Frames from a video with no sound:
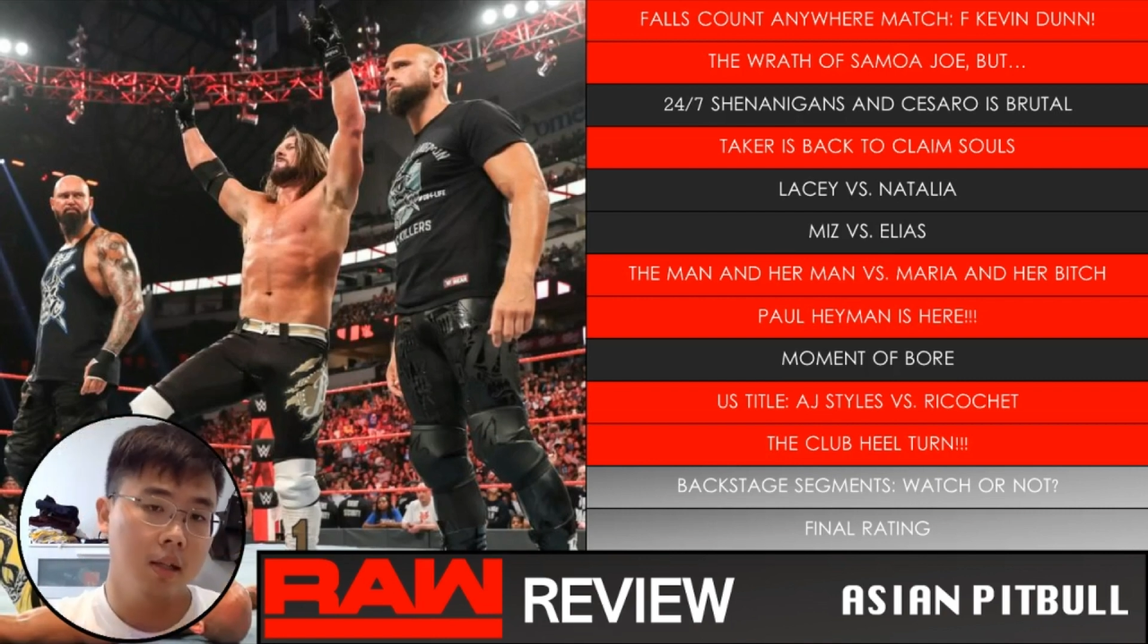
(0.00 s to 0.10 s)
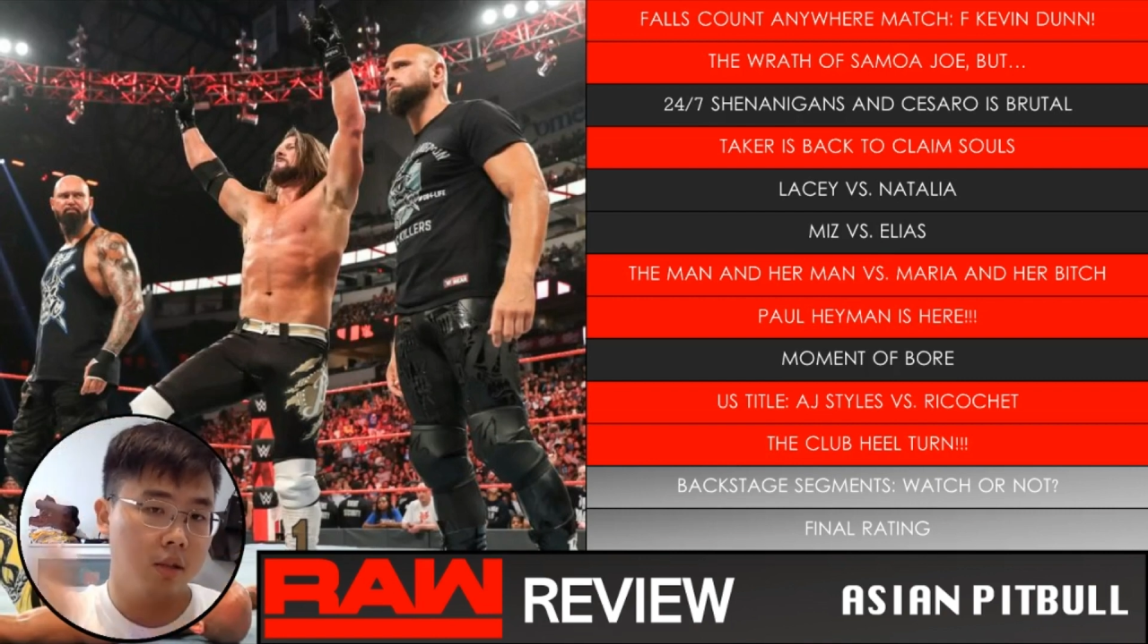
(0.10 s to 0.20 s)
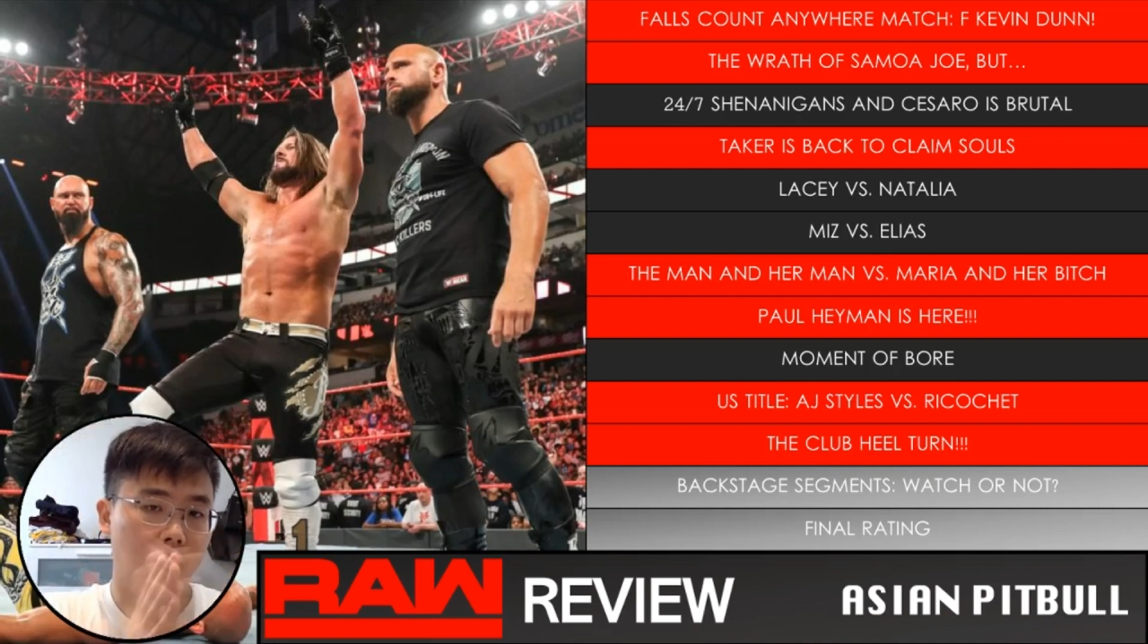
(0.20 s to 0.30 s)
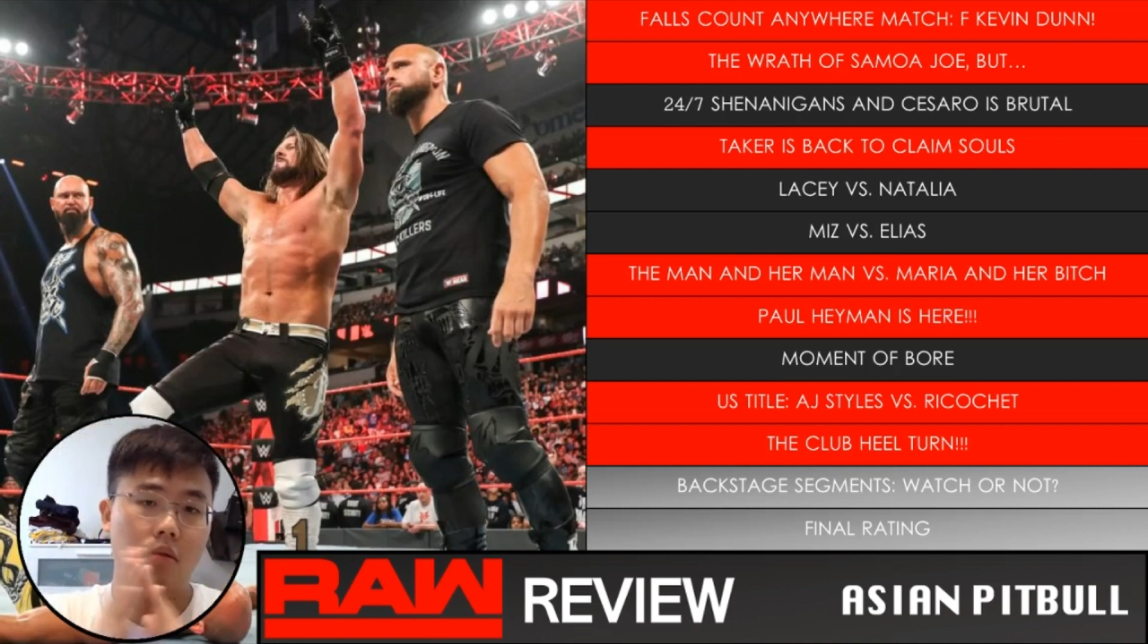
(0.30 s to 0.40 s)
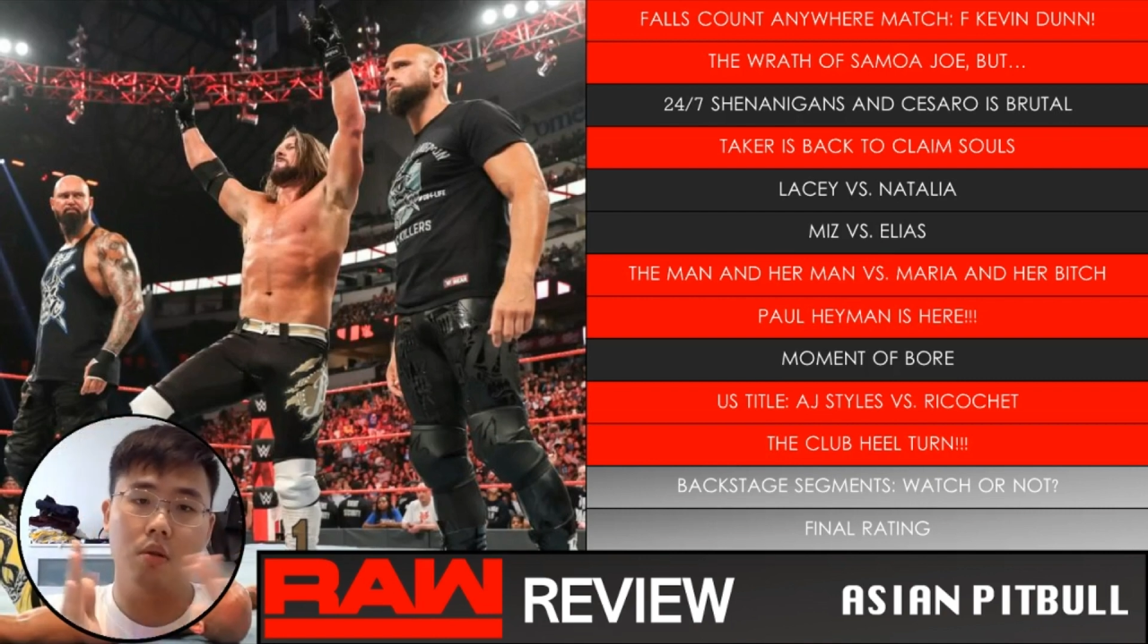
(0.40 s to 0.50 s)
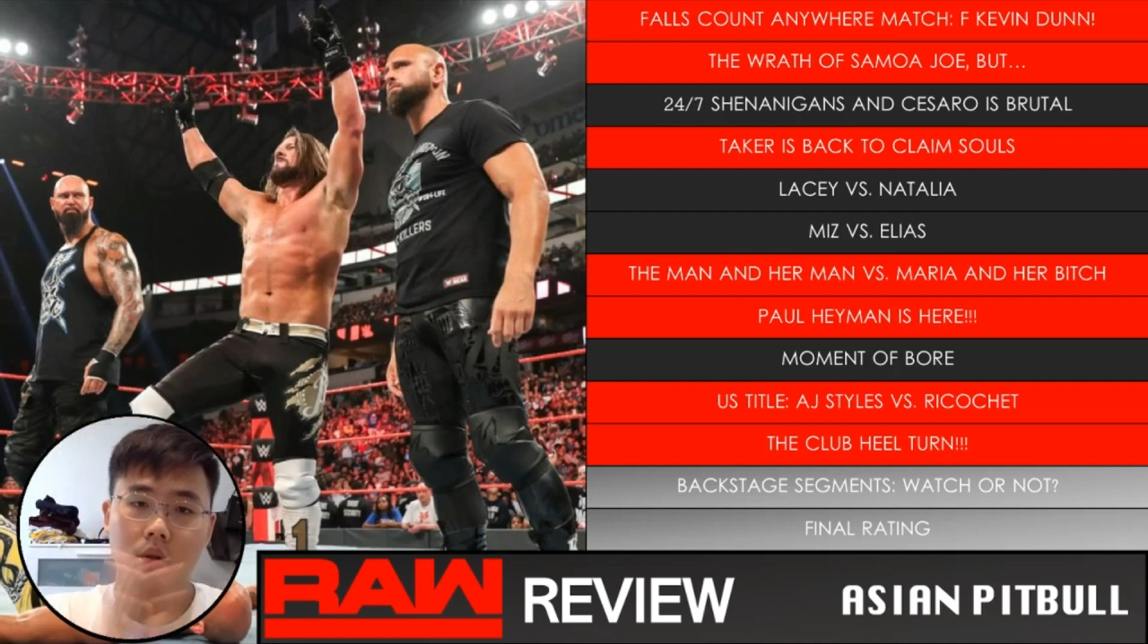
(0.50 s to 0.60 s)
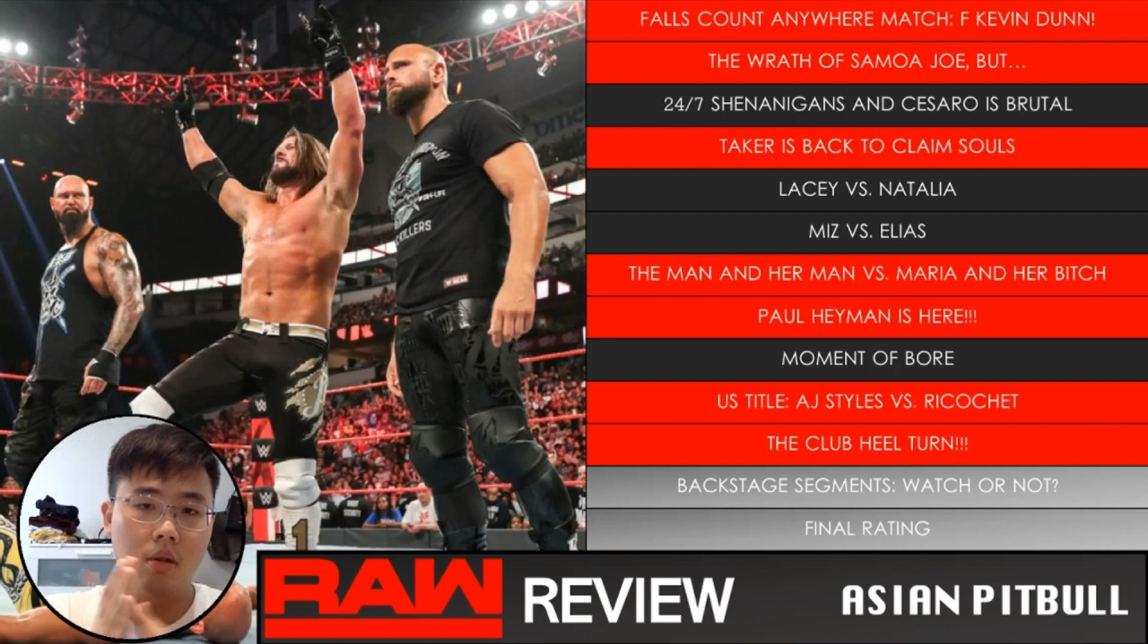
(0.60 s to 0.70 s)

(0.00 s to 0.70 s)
So